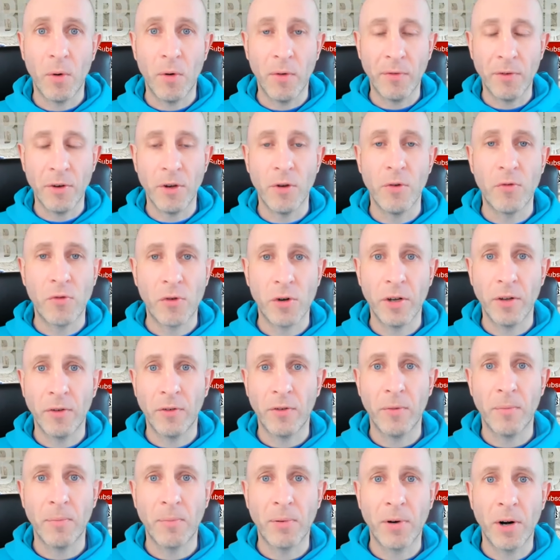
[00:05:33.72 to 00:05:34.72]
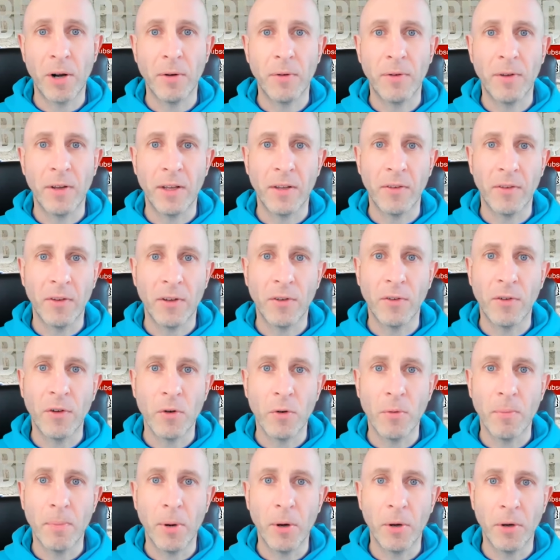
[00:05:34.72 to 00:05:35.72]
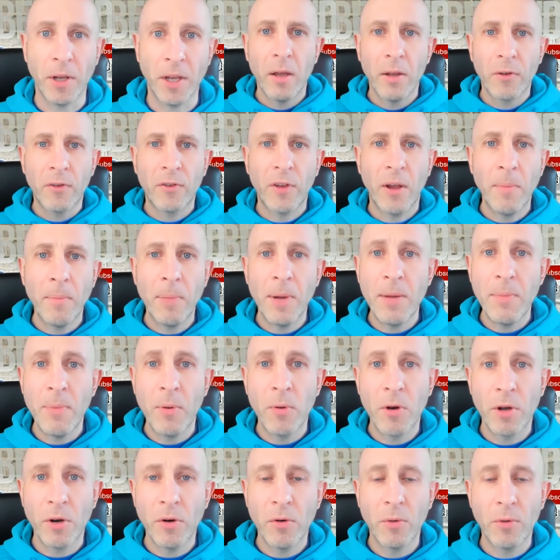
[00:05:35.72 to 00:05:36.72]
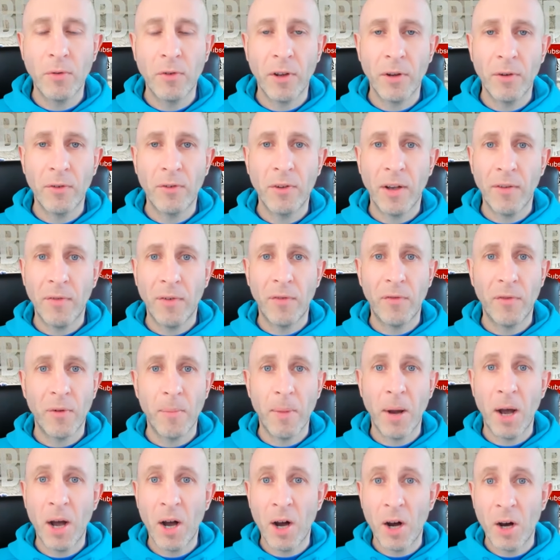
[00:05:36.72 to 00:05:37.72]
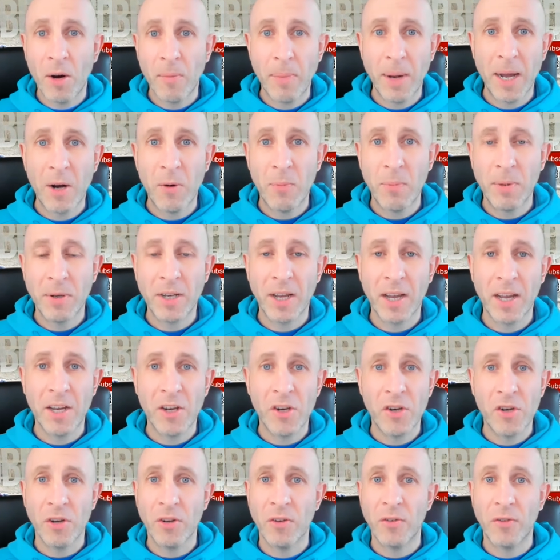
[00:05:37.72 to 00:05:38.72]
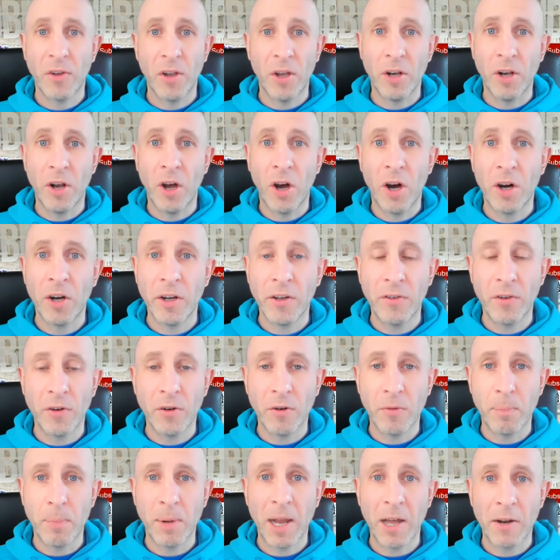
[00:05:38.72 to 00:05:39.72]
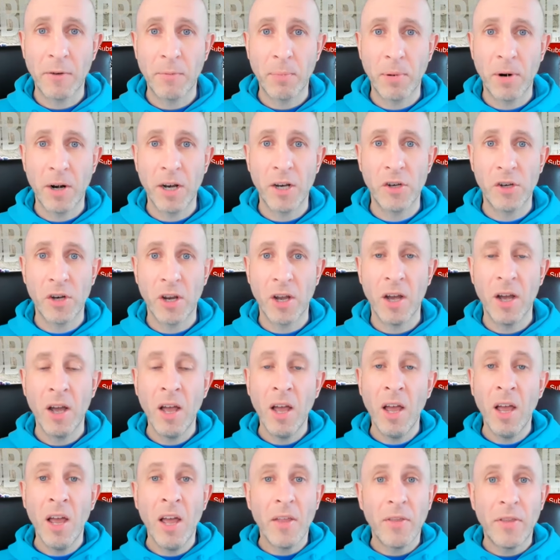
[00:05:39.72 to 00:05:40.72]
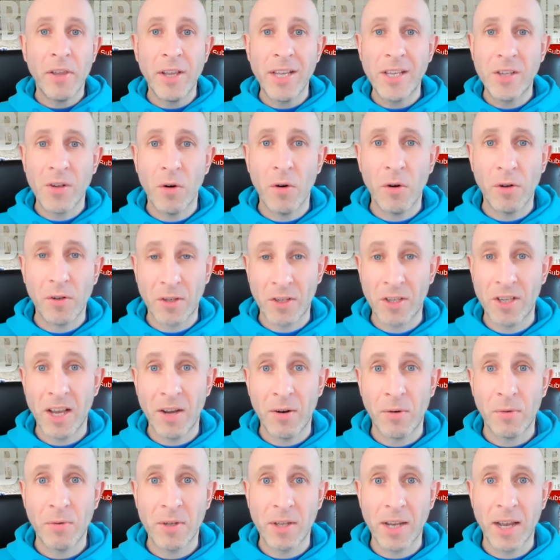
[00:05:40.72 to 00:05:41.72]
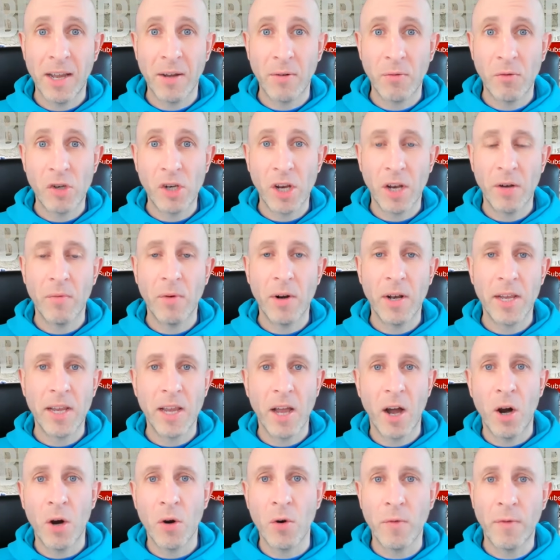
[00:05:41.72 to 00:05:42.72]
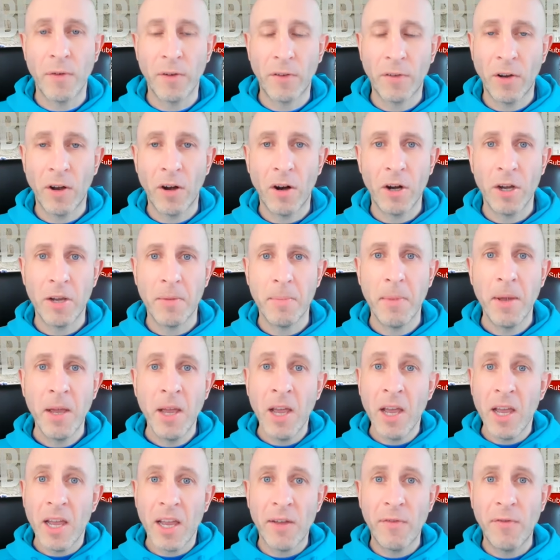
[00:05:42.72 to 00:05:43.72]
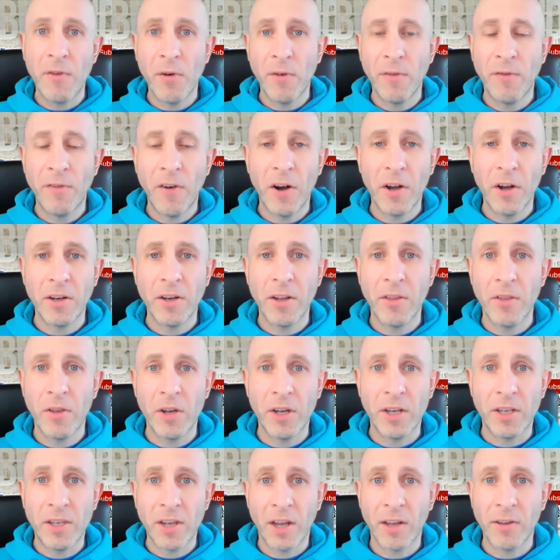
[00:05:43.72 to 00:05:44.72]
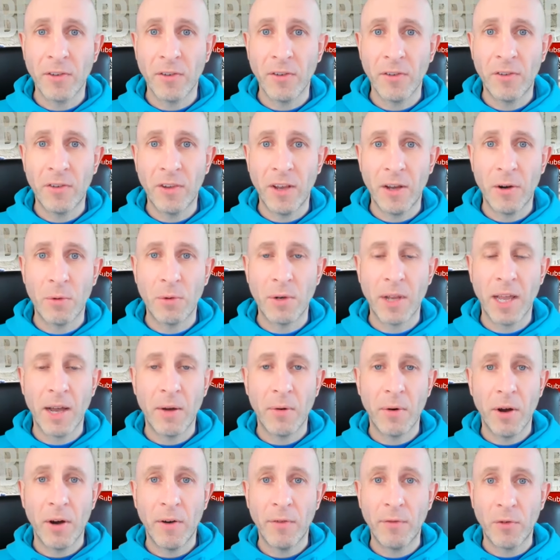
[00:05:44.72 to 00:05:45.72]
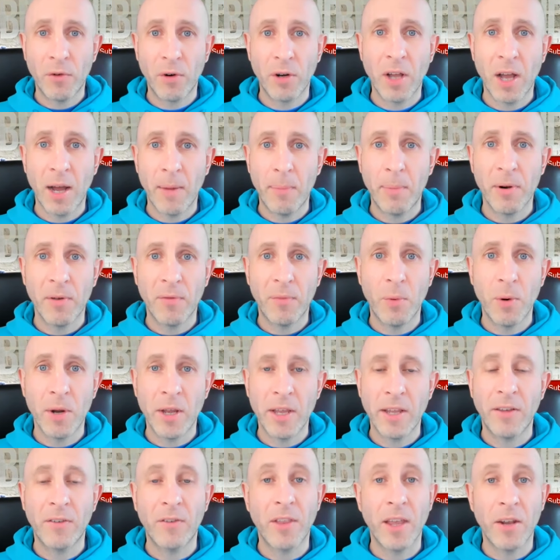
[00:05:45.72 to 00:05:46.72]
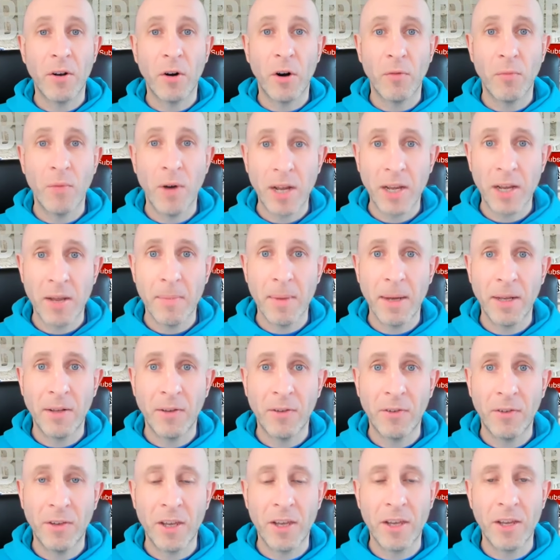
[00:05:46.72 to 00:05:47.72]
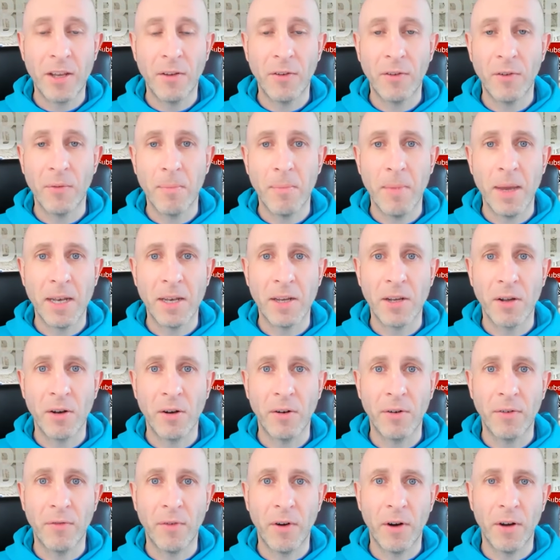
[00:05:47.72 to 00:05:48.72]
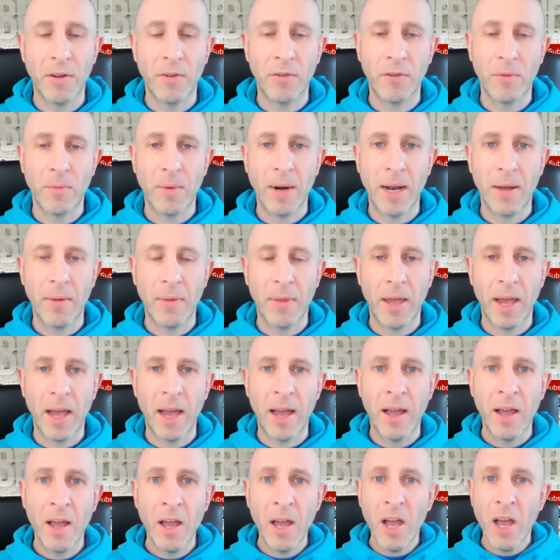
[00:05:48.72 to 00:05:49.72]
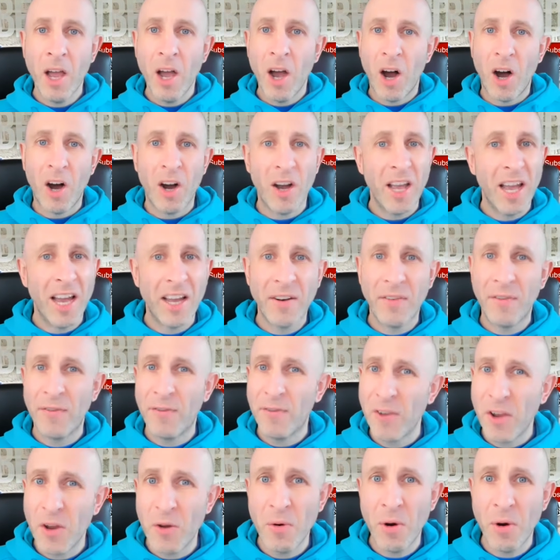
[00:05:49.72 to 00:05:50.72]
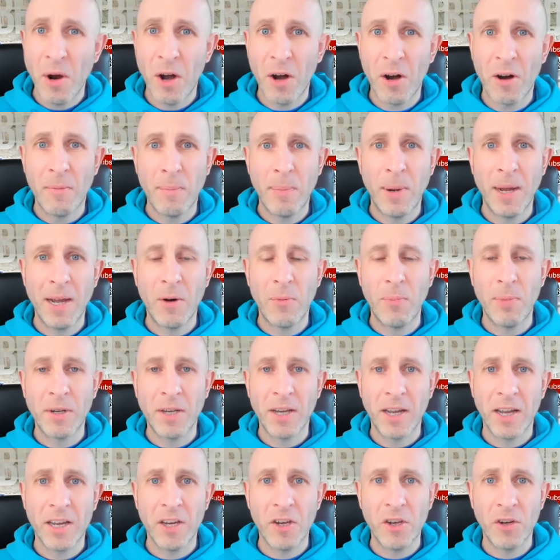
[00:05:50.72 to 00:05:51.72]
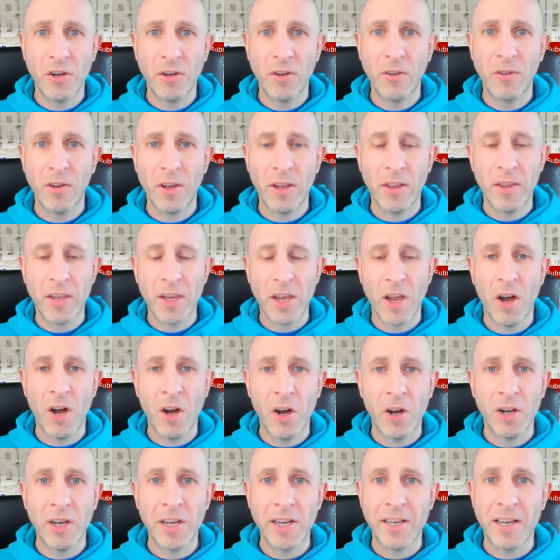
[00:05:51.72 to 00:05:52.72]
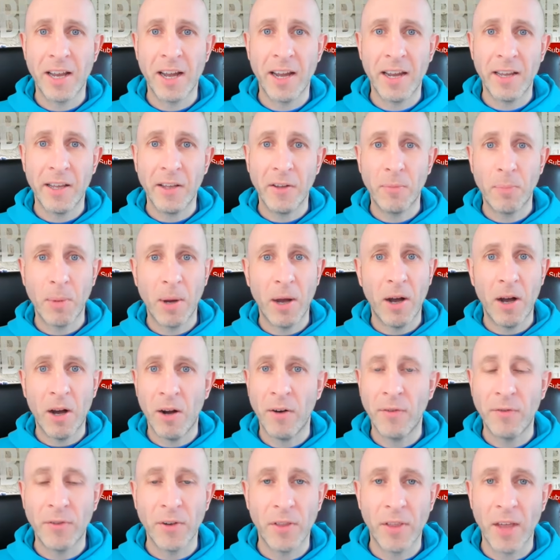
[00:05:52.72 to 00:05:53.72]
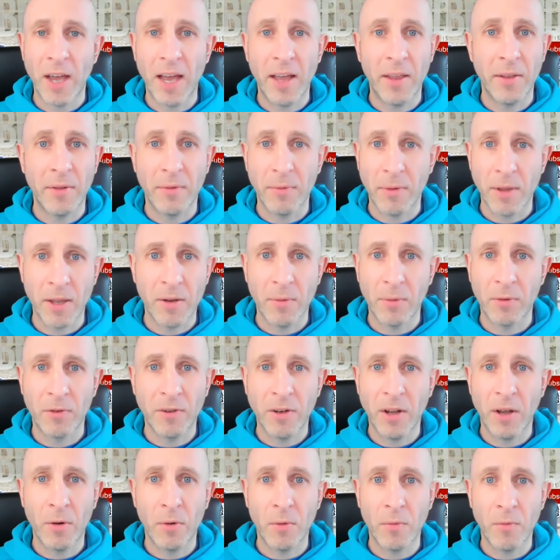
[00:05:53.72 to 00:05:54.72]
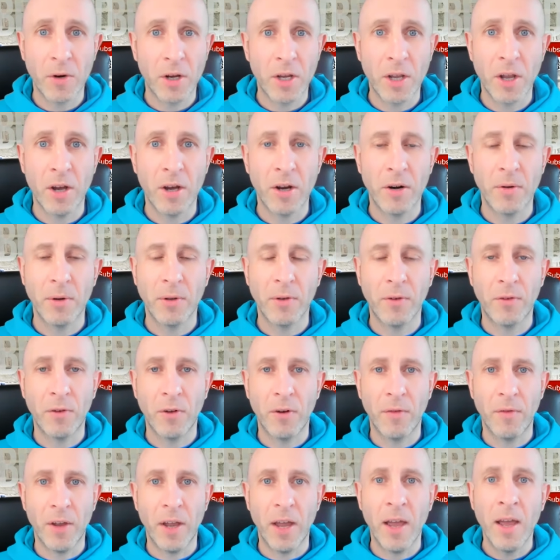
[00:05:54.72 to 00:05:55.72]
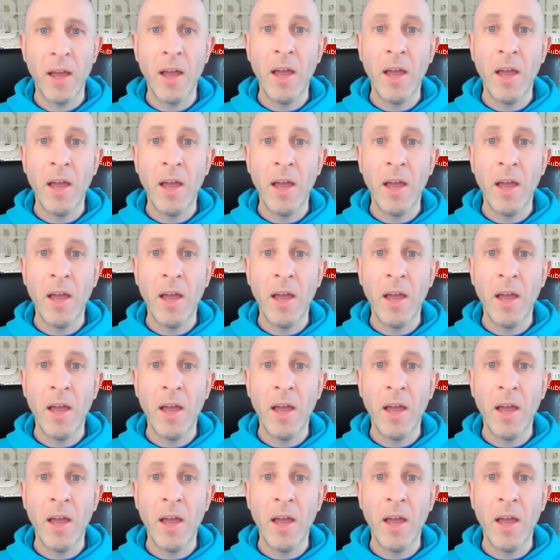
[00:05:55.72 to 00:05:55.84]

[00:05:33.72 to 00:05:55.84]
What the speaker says: of nutrients and proteins into your body. Some people can also suffer from heart palpitations and heightened blood pressure. This settles down generally over time. If you're finding that it doesn't settle down after a couple of weeks, then I recommend seeking some medical advice around that. I had a few heart palpitations in the early days, but after that, there was no recurrence of it.